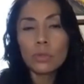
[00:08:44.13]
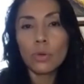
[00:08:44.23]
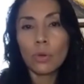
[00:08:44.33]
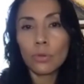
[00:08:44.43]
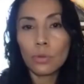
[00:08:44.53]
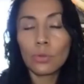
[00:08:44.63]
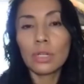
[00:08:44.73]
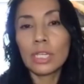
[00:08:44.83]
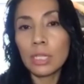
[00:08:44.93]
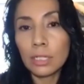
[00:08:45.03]
to go through
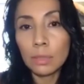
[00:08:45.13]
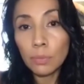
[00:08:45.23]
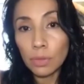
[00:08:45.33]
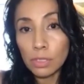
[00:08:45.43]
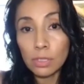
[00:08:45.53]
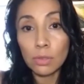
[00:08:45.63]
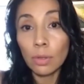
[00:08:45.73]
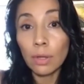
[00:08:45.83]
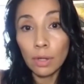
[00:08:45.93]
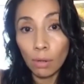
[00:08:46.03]
their healing process
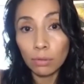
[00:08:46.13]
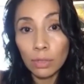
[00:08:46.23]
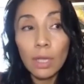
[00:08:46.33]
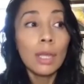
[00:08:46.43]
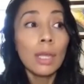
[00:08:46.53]
on their own.